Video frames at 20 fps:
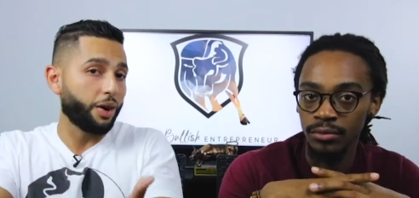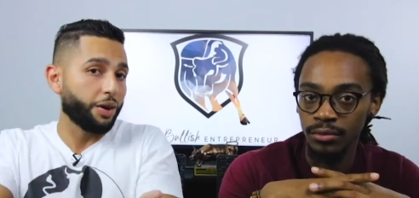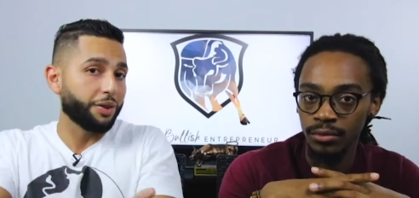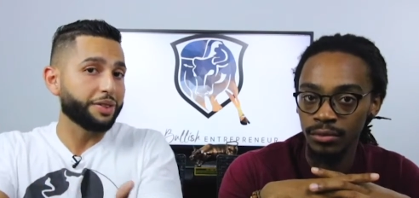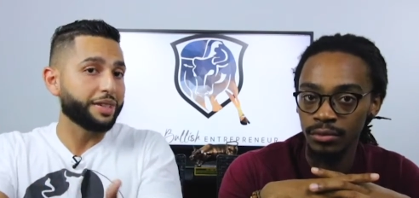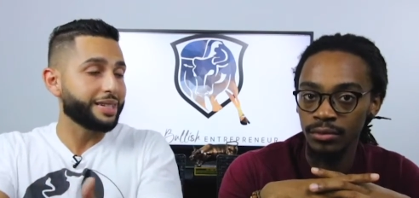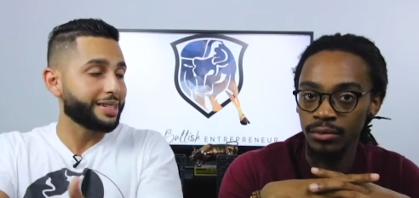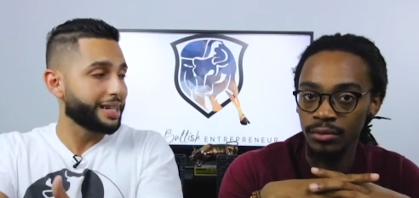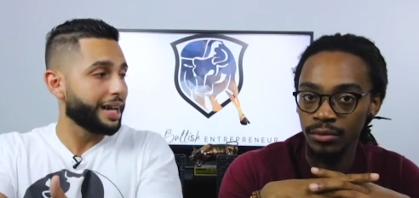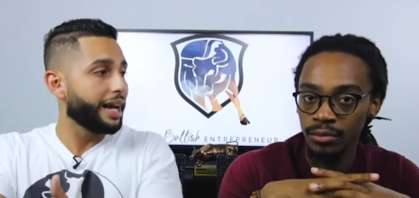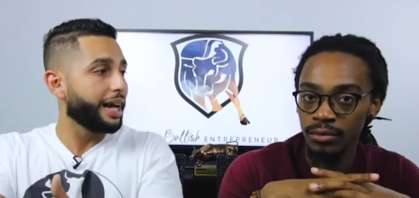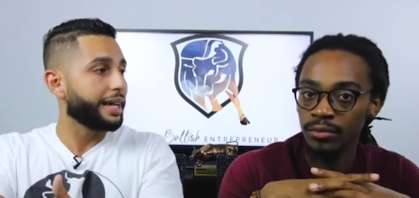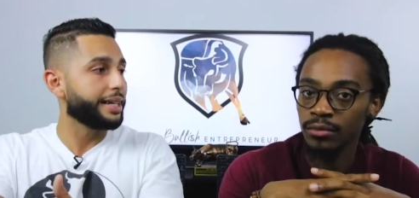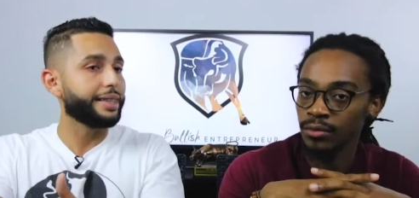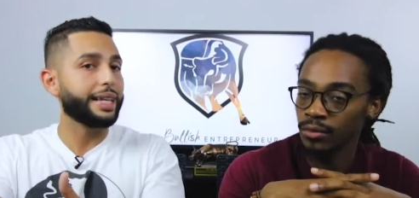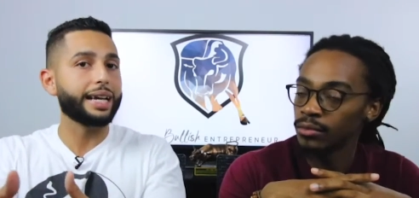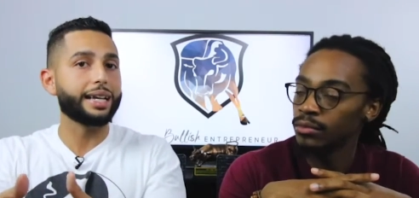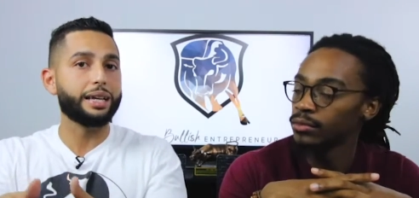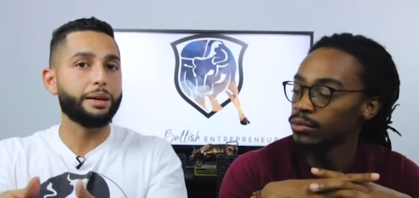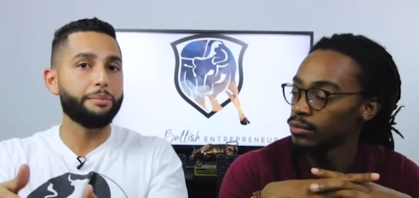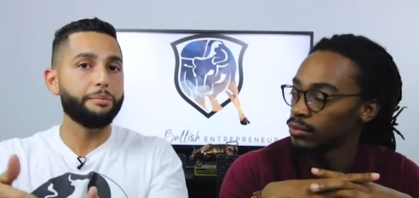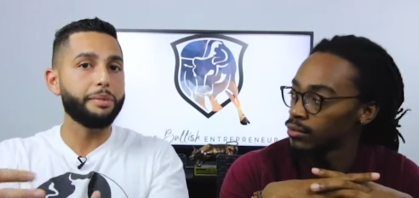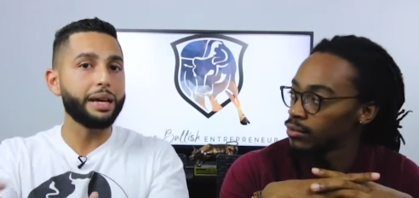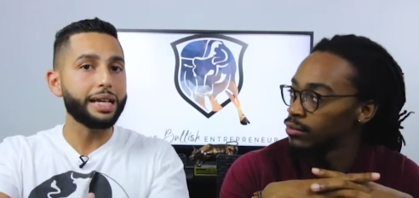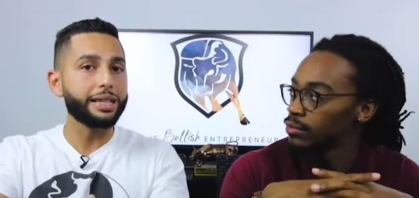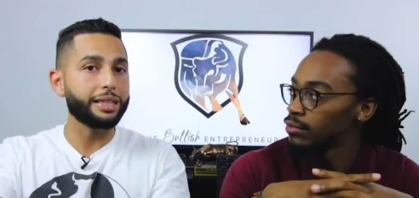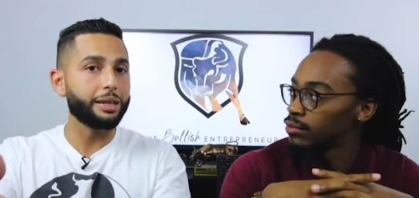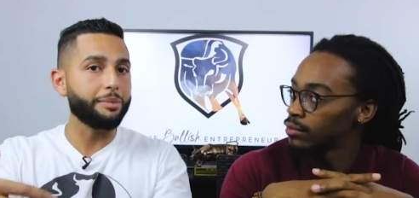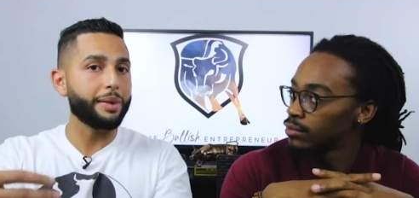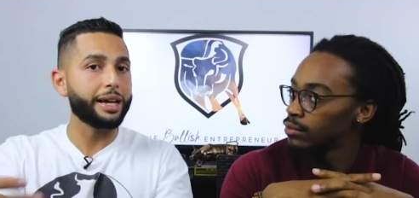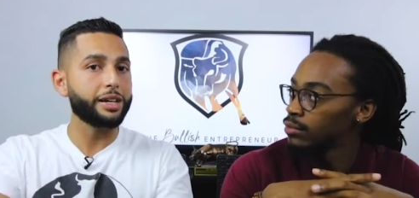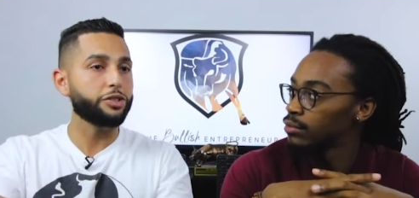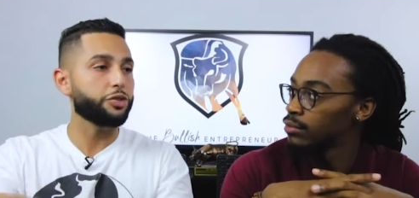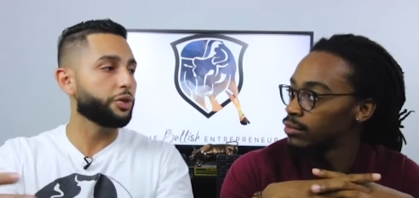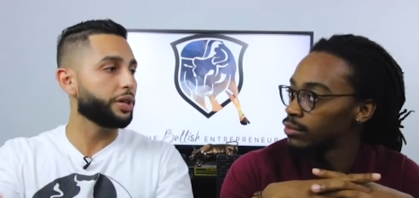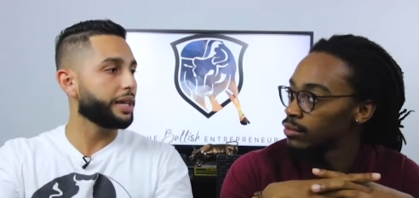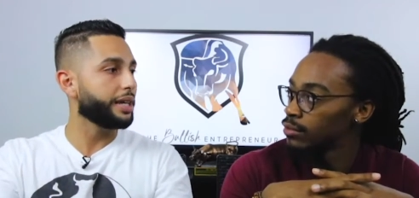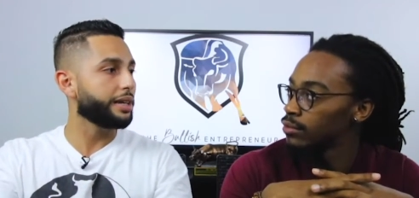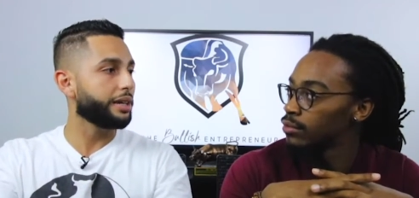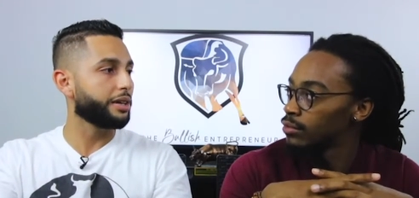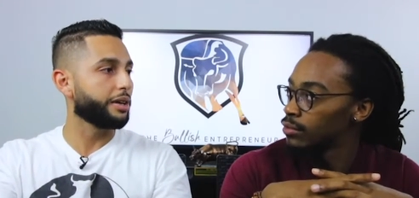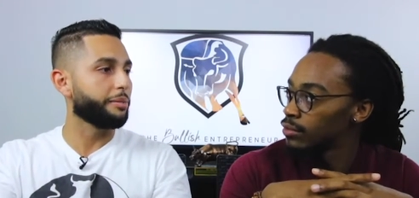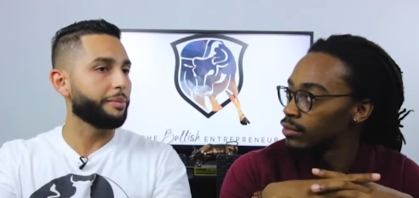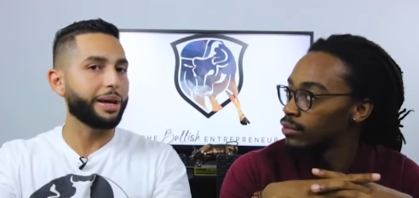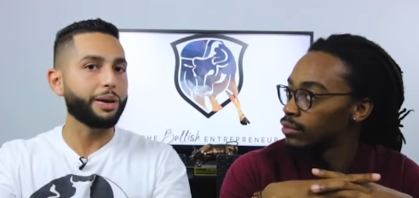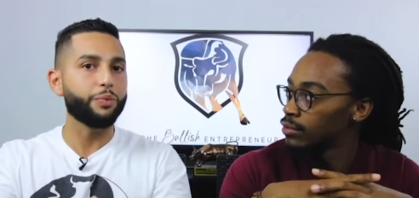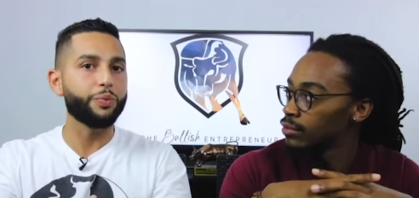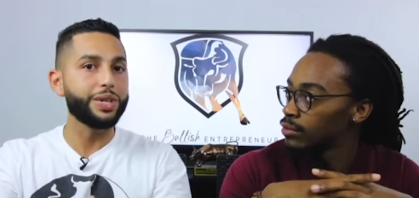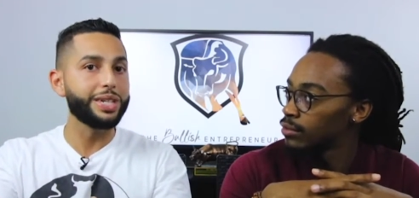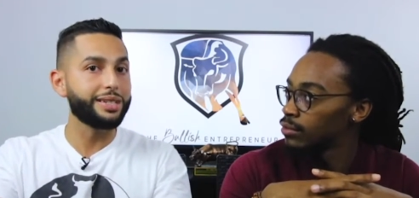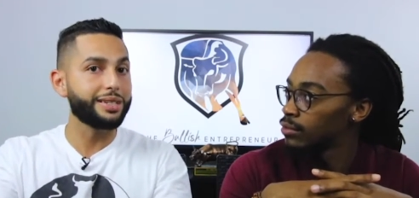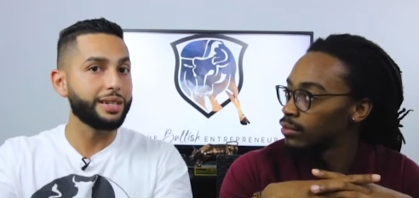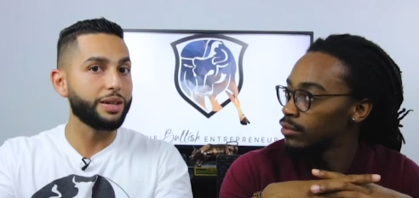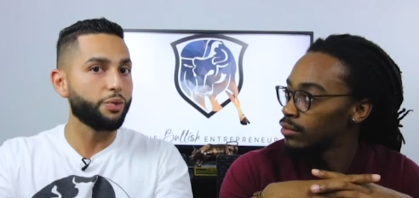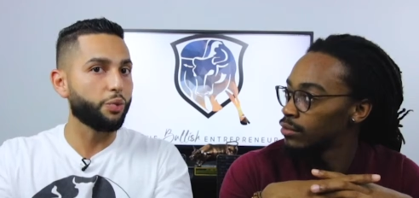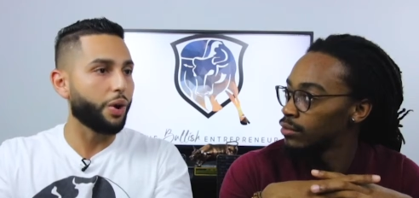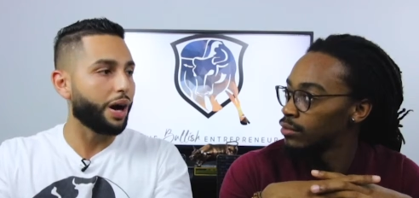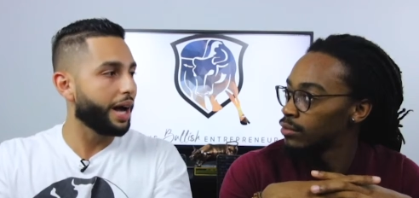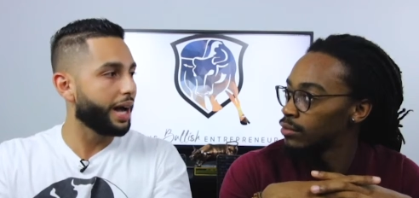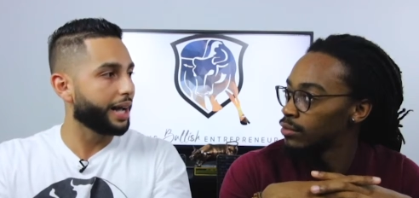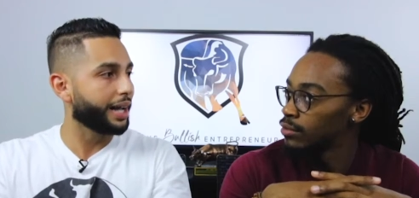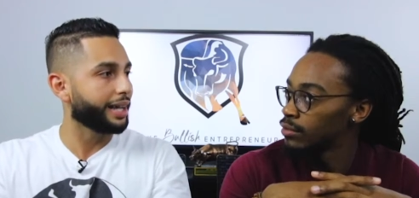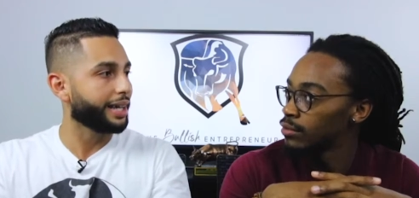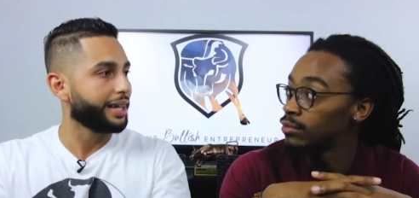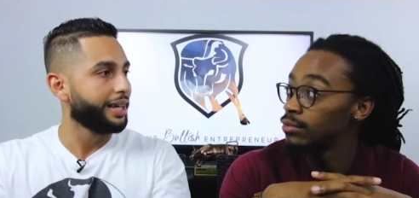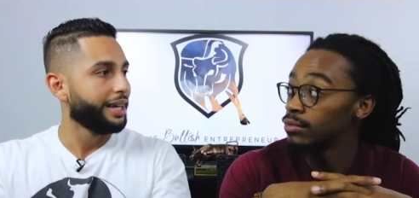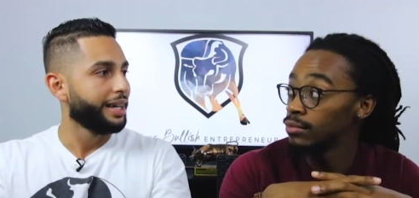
Speaker 1: on the side that can make them extra income. And we see why.